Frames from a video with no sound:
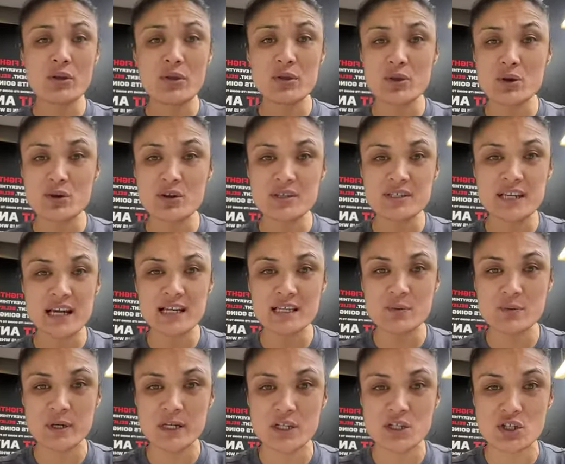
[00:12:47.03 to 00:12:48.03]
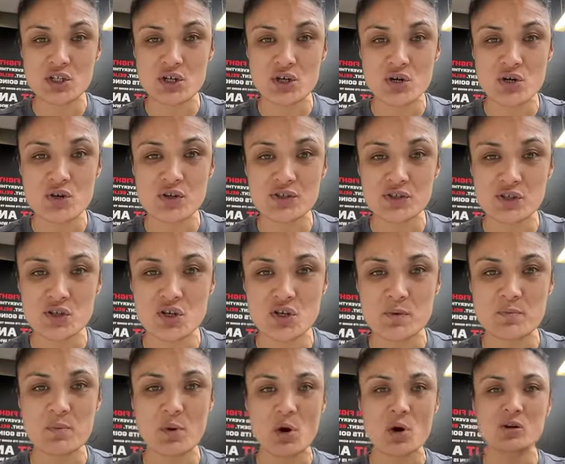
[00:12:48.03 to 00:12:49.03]
Thursdays, we do
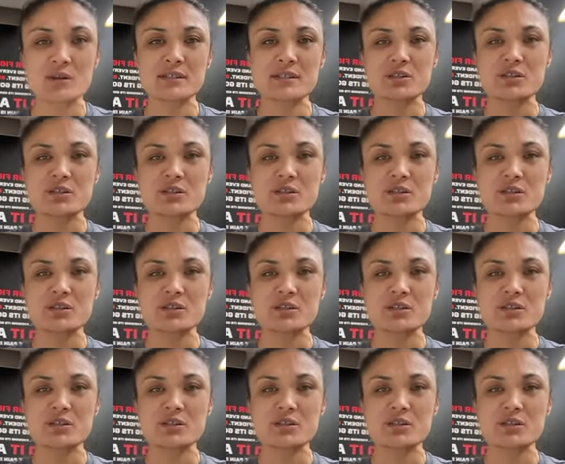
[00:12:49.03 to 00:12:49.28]
circuit box.